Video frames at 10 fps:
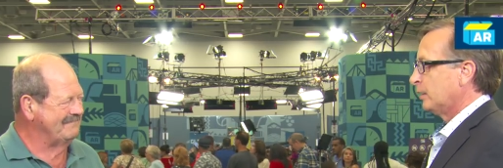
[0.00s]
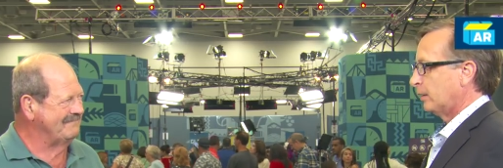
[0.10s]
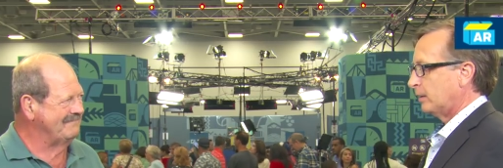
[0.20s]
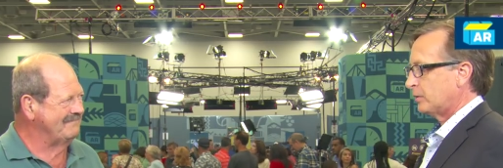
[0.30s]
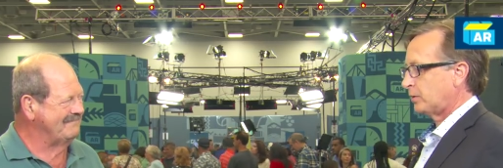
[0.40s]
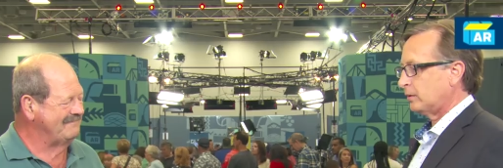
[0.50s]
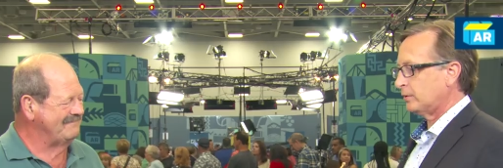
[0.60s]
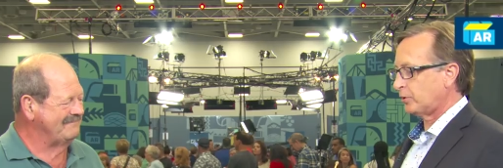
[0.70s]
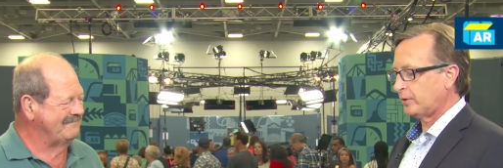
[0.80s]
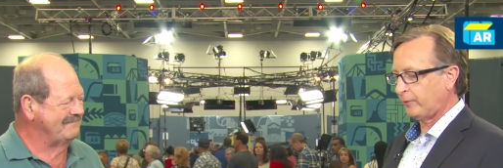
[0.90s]
Speaker 1: you know, there's
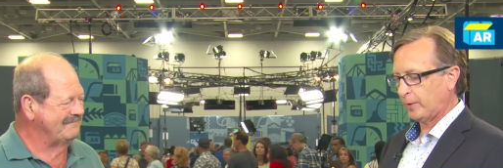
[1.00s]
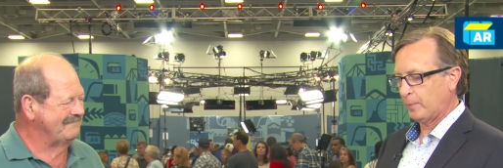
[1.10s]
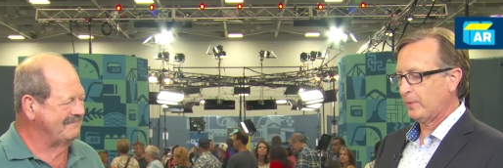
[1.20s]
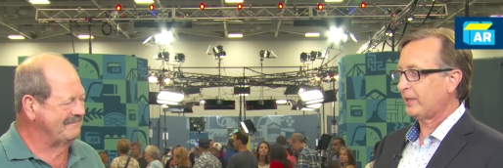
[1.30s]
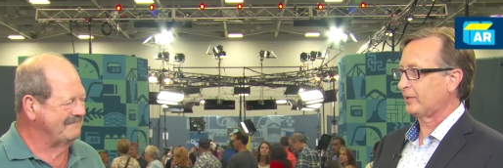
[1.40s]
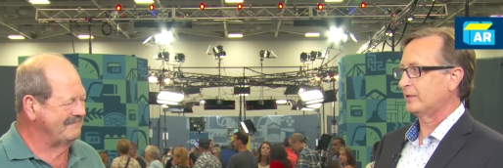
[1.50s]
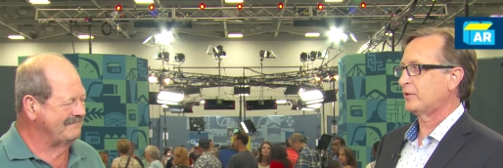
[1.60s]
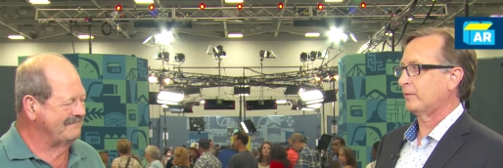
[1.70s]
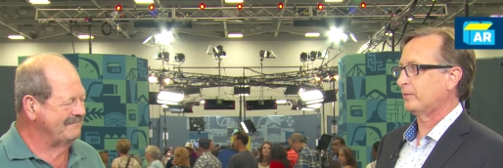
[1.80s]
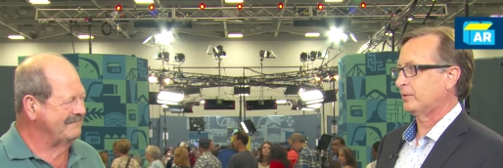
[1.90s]
there's different
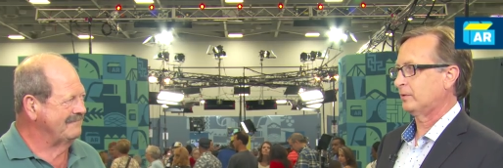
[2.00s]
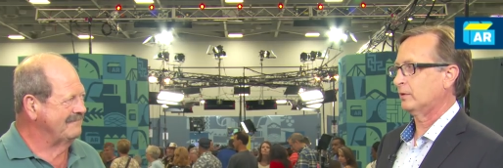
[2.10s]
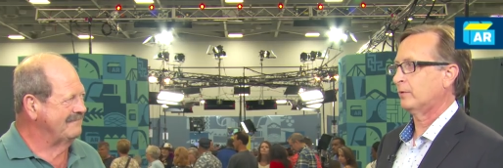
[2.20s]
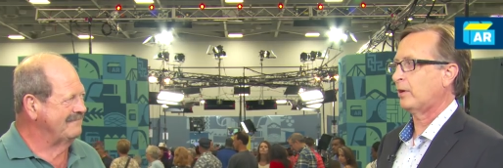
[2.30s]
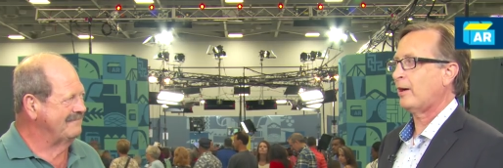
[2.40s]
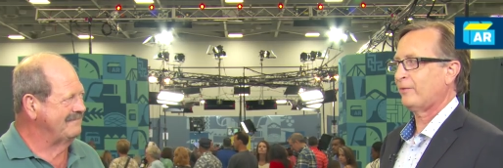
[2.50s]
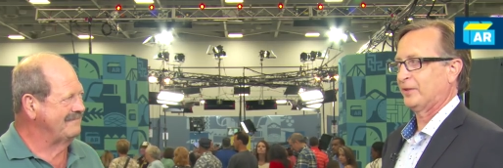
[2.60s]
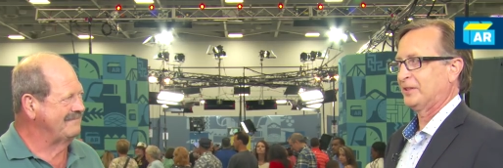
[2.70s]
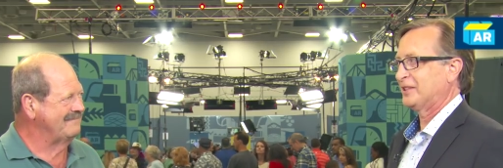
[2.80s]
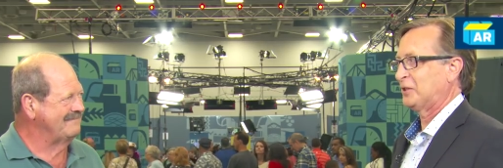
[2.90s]
methods of of
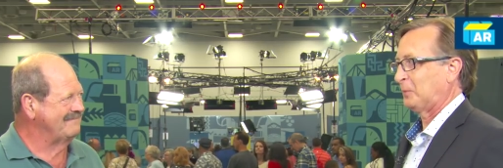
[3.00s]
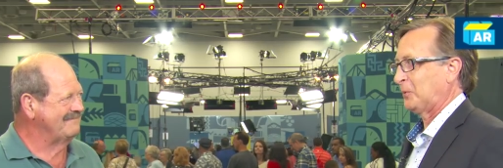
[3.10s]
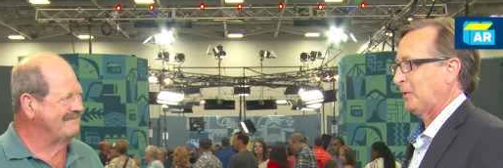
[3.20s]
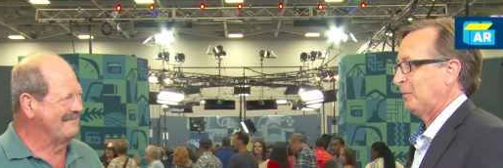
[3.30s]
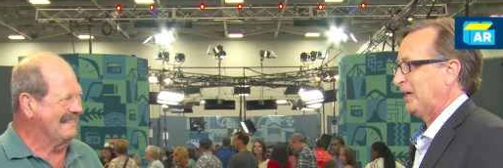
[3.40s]
offing these poor